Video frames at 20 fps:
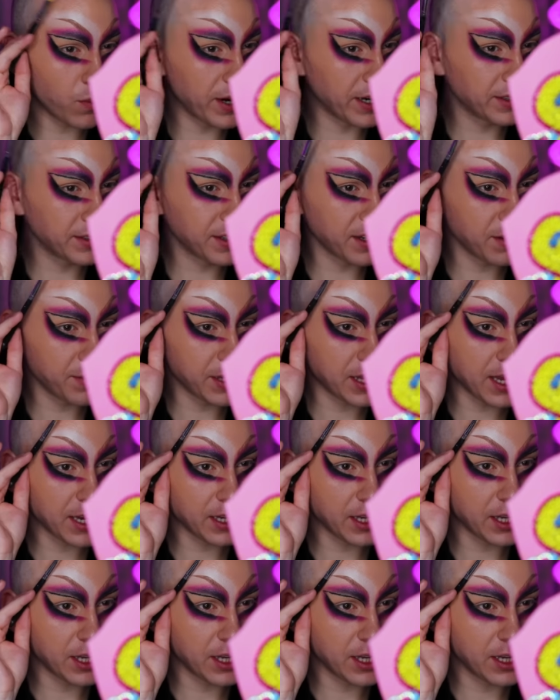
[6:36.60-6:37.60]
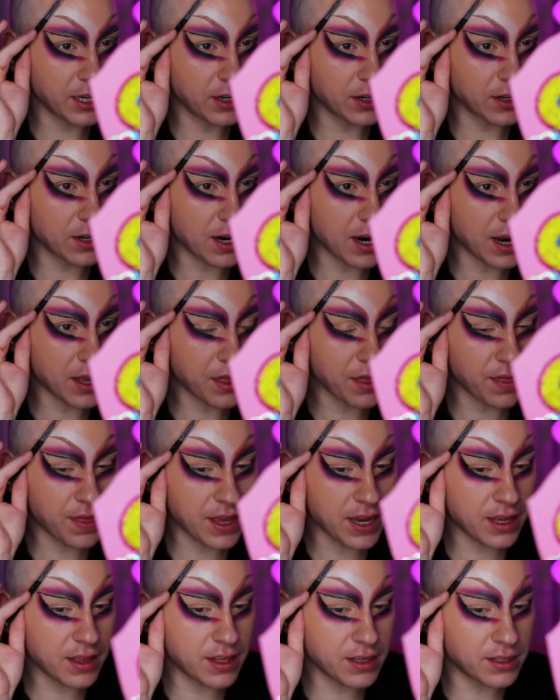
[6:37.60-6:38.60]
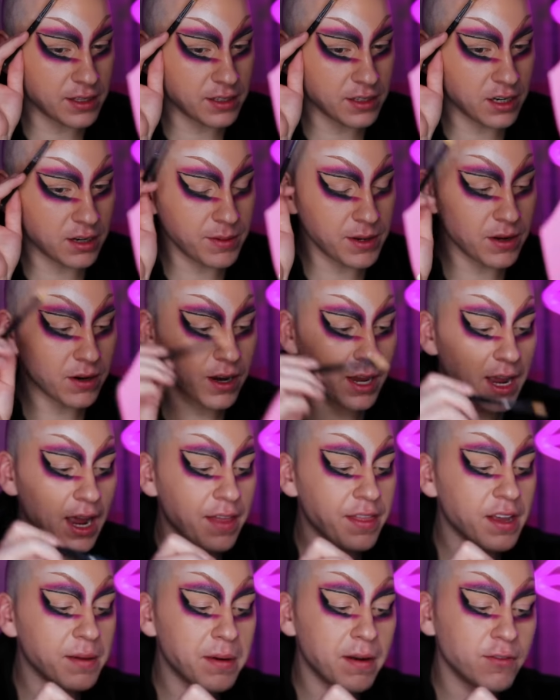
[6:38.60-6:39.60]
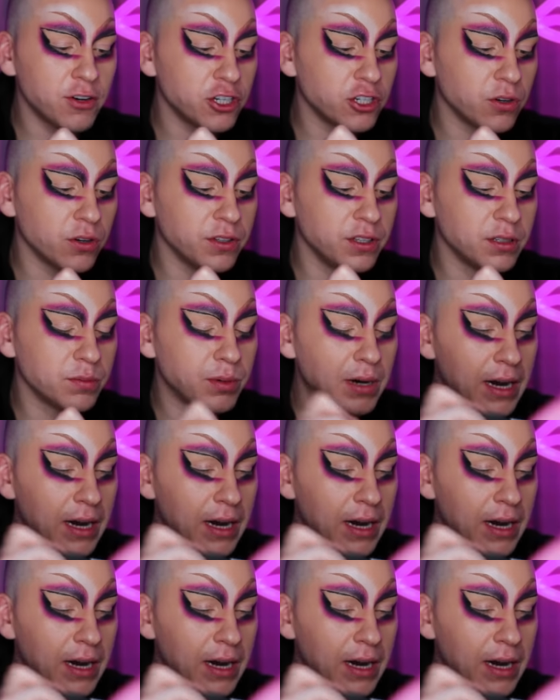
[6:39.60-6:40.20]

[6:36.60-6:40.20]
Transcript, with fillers: wig's gonna be like here. I think this is gonna be okay. I think I'm gonna have to shorten this